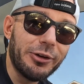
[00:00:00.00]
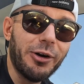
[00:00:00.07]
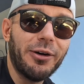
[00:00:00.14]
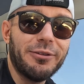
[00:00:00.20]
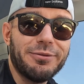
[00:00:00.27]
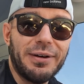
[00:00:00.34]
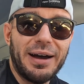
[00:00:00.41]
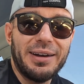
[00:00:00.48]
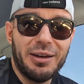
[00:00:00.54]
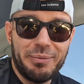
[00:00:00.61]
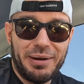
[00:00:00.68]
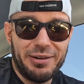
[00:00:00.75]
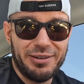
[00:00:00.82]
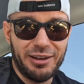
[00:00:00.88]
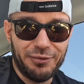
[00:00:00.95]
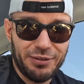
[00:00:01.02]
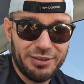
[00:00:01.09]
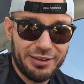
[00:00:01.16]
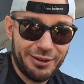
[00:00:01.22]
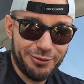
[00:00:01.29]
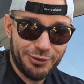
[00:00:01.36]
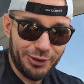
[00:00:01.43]
go and find a better selfie
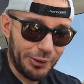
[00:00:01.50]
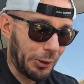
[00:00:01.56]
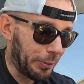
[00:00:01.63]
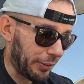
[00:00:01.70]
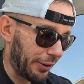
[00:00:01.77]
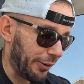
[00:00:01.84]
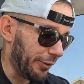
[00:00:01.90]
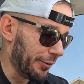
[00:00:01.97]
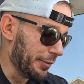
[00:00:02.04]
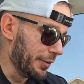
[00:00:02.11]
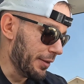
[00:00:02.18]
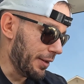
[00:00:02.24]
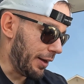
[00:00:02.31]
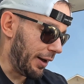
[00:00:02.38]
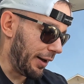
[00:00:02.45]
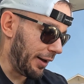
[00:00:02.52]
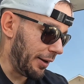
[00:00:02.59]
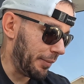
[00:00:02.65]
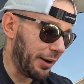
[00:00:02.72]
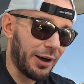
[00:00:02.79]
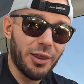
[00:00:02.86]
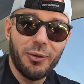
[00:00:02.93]
stick for the GoPro.
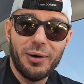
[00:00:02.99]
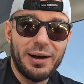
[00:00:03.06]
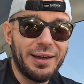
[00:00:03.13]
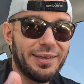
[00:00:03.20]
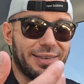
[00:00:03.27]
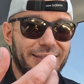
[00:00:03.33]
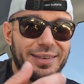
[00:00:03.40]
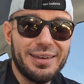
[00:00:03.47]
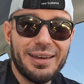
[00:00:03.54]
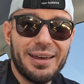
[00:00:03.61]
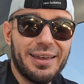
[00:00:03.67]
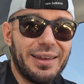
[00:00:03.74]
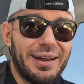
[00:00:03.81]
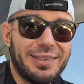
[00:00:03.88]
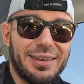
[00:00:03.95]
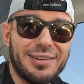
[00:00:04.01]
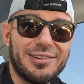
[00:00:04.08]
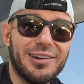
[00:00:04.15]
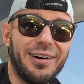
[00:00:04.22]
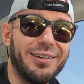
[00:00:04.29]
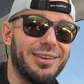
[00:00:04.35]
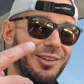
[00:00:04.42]
But otherwise, that's it,
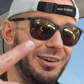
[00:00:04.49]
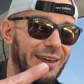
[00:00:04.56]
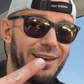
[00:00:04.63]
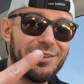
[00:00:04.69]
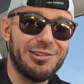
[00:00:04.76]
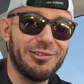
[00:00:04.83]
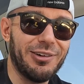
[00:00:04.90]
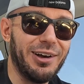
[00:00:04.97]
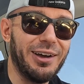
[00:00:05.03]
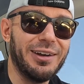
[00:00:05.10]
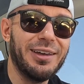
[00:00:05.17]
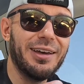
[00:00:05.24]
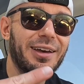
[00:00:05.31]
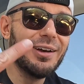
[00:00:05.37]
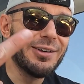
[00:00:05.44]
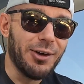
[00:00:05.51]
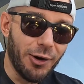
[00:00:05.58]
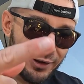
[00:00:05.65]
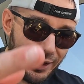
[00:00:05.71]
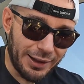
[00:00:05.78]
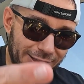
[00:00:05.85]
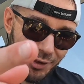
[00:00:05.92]
y'all. To the next run. Go
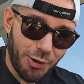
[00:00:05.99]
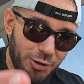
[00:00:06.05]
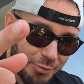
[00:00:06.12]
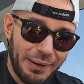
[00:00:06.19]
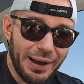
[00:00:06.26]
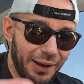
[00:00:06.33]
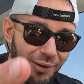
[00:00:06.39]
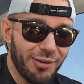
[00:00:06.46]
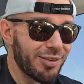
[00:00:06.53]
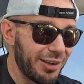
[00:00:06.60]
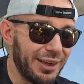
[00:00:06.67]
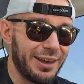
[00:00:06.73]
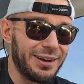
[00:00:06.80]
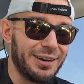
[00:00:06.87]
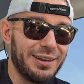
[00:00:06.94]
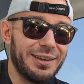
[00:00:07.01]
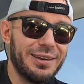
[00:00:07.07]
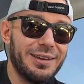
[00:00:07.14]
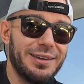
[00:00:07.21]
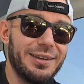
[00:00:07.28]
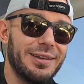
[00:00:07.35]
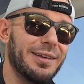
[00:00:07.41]
get those miles in.
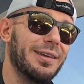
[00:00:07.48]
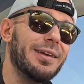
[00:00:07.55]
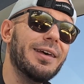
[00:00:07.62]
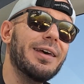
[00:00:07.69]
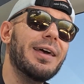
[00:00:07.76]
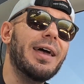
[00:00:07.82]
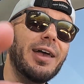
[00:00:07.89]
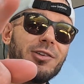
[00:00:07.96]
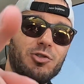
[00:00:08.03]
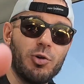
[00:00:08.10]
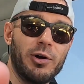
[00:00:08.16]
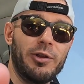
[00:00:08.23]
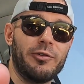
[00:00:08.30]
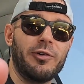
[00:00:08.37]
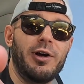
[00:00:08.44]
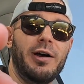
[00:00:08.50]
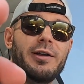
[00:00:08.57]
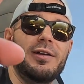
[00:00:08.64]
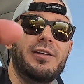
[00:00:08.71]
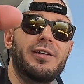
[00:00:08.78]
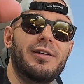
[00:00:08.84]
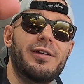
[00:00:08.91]
Enjoy the
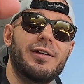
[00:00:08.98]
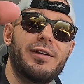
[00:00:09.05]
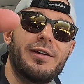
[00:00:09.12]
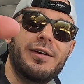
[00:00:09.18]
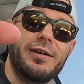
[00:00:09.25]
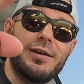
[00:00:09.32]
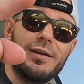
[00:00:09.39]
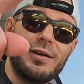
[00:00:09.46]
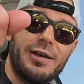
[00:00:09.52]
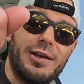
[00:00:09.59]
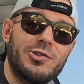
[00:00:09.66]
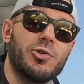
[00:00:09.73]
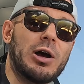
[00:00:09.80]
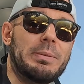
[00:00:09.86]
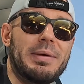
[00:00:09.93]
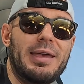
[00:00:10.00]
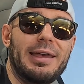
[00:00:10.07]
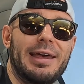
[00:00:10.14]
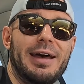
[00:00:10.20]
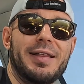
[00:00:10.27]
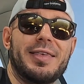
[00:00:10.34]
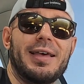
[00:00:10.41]
run. Enjoy
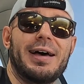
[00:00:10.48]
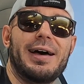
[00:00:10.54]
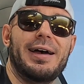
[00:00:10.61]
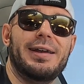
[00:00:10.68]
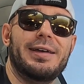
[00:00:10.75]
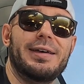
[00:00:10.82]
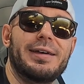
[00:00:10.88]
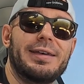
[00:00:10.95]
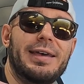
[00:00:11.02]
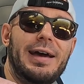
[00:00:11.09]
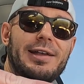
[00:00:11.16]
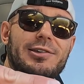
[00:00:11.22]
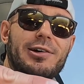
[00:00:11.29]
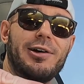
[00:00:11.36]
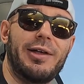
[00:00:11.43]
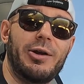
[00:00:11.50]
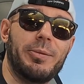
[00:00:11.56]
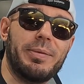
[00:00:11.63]
being outside. Catch y'all later.